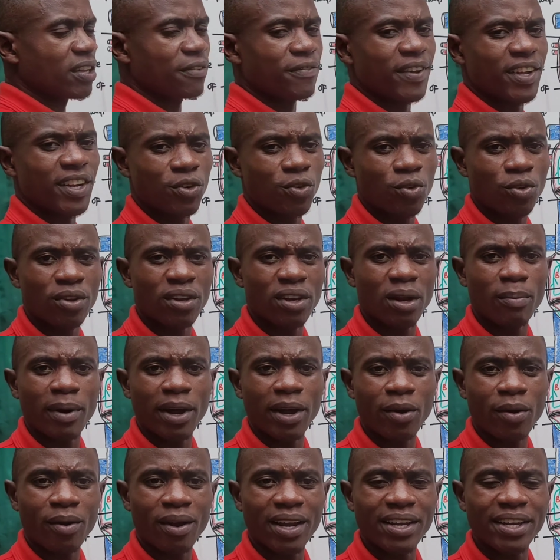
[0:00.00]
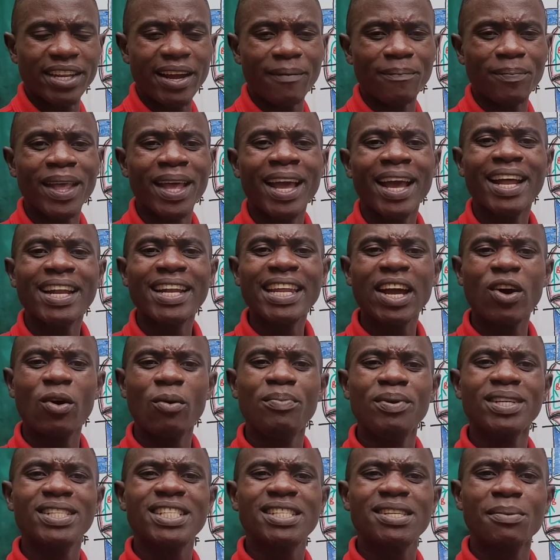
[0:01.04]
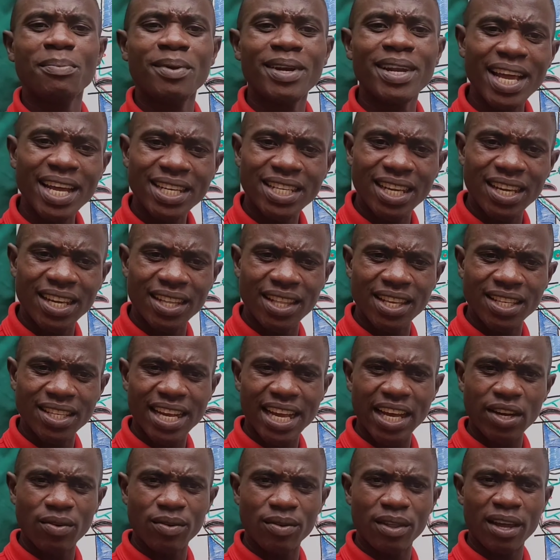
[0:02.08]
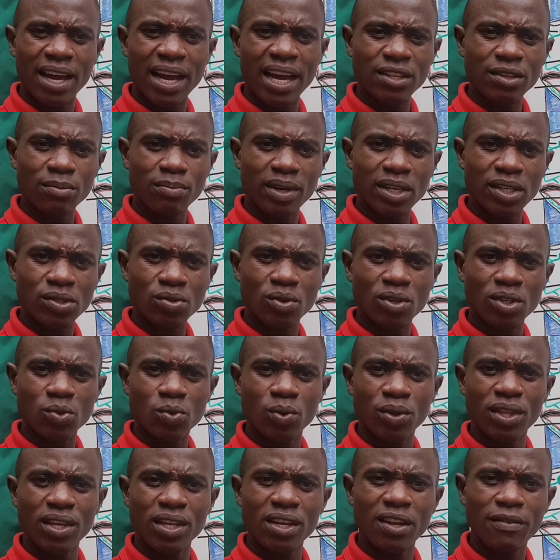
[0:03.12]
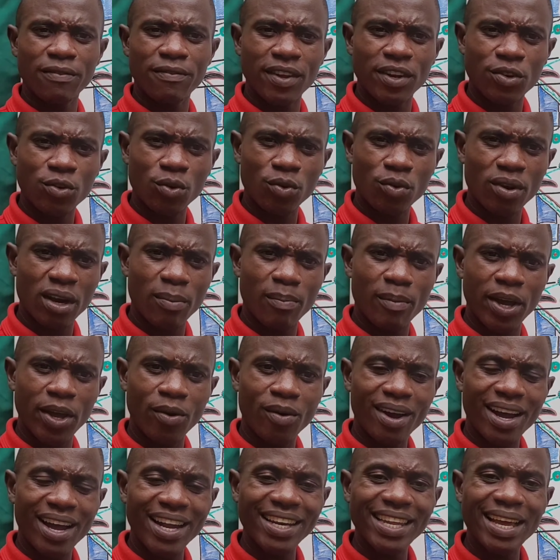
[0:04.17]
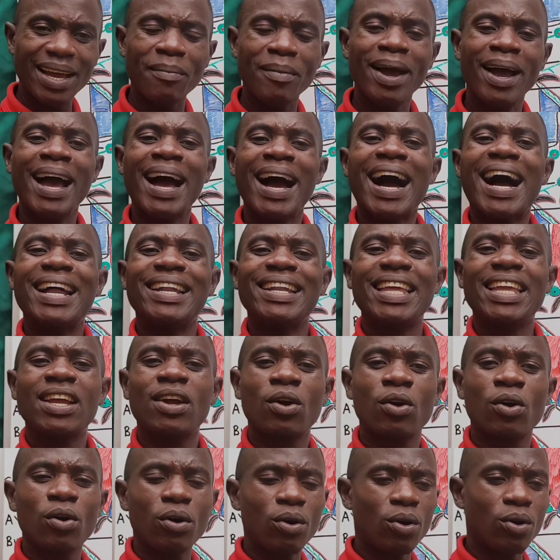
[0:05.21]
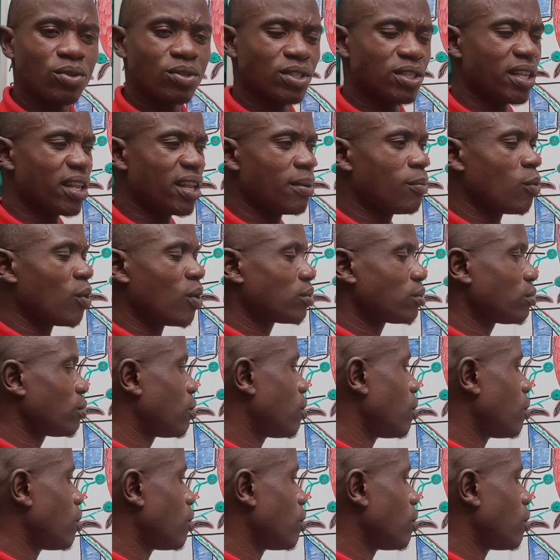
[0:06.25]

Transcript: the ventricular myocardium. They will be stimulating these the heart muscles within the ventricular myocardium, and they cause them what we